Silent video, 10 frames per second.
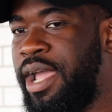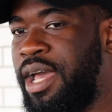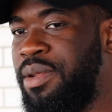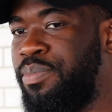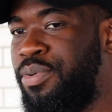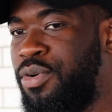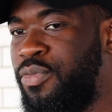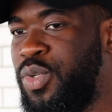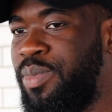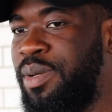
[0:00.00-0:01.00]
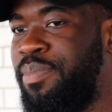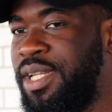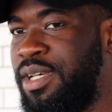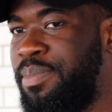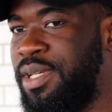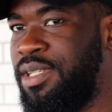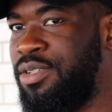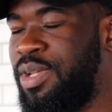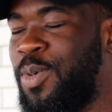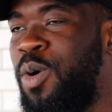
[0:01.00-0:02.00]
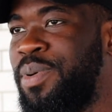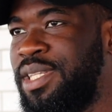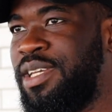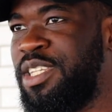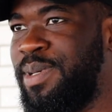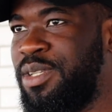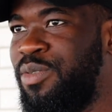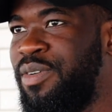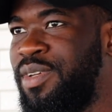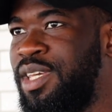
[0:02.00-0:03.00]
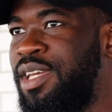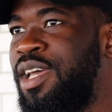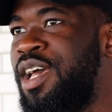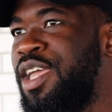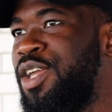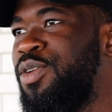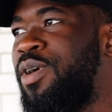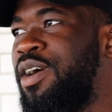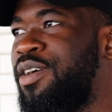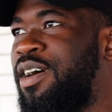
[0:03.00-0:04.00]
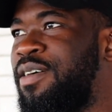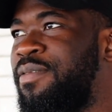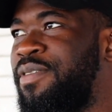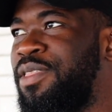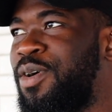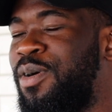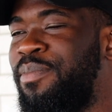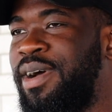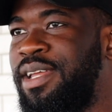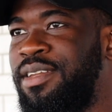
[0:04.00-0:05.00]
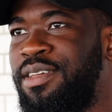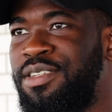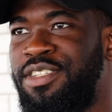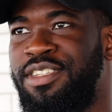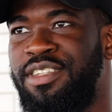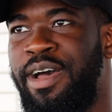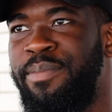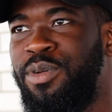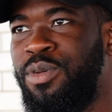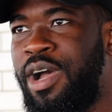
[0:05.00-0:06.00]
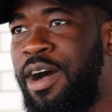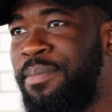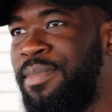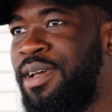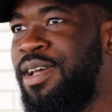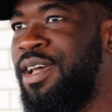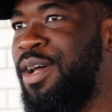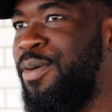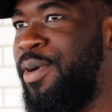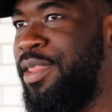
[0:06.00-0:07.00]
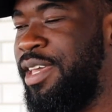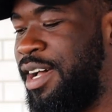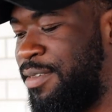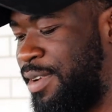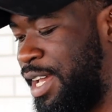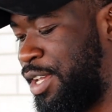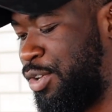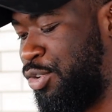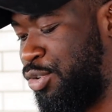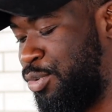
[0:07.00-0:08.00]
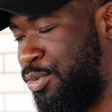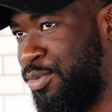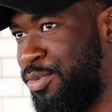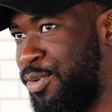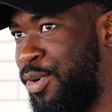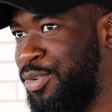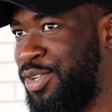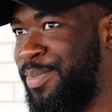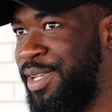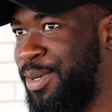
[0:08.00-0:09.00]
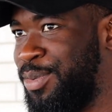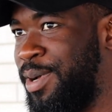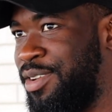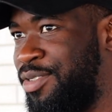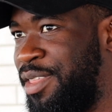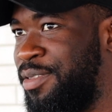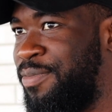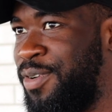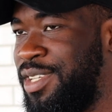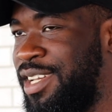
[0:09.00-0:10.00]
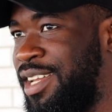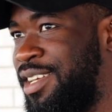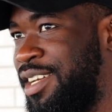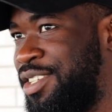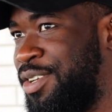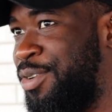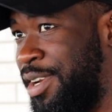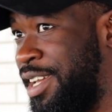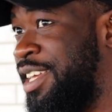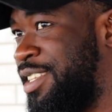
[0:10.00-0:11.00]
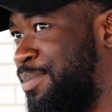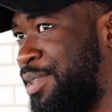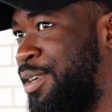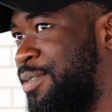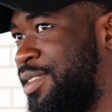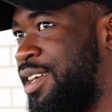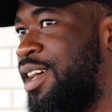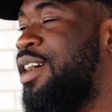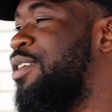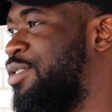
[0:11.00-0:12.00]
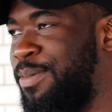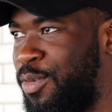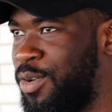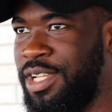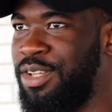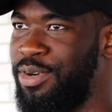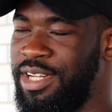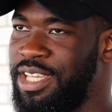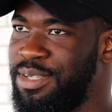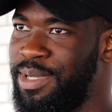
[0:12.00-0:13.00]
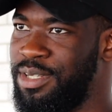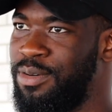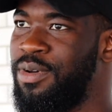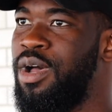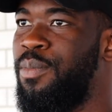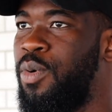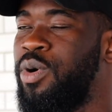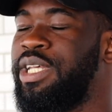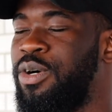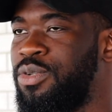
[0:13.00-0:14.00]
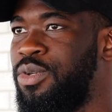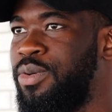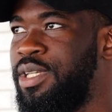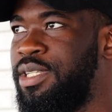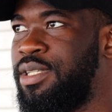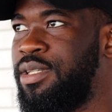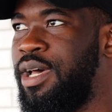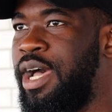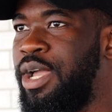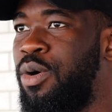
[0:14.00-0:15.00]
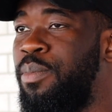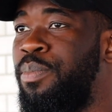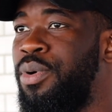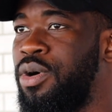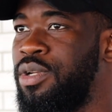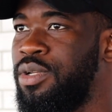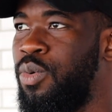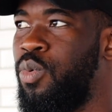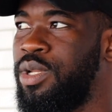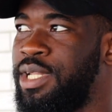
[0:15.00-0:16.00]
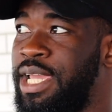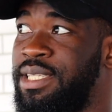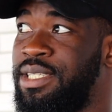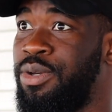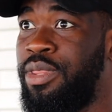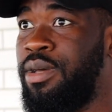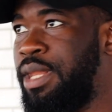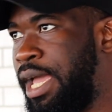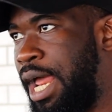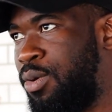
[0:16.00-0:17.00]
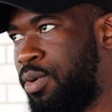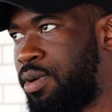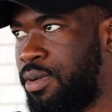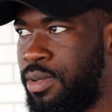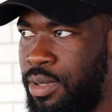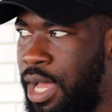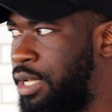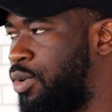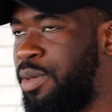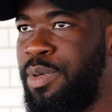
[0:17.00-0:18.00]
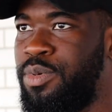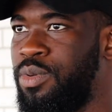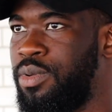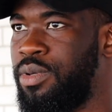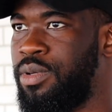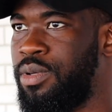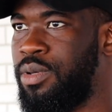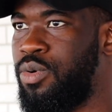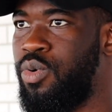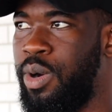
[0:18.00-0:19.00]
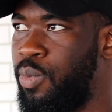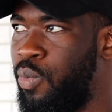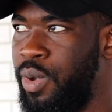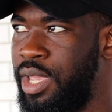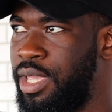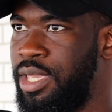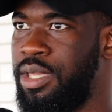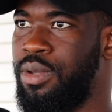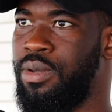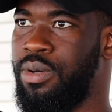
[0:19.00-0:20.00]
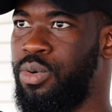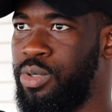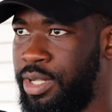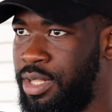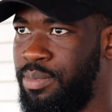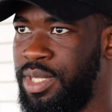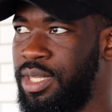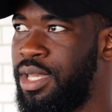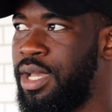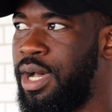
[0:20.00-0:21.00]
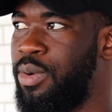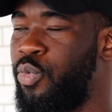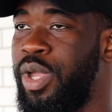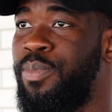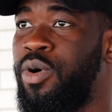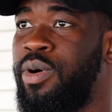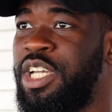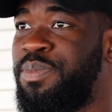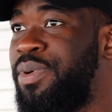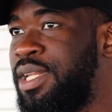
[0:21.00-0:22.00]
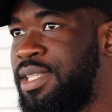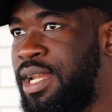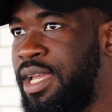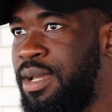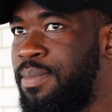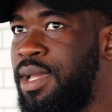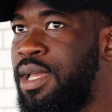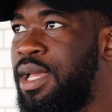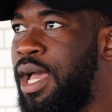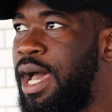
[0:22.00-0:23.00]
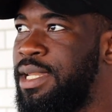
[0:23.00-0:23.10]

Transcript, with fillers: I can improve to be a better person. So I'm competing against myself every day. Mm-hmm. You know how you have in the combine simul cam, mm-hmm. where they have like you or somebody else who has run the 40 yard dash uh-huh. running against themselves. Yeah. So I'm constantly running against myself. Mm-hmm. But what I also do is I onboard what I see or that. Like I look at other people mm-hmm. who are way older than me mm-hmm. and way more experienced than I am mm-hmm.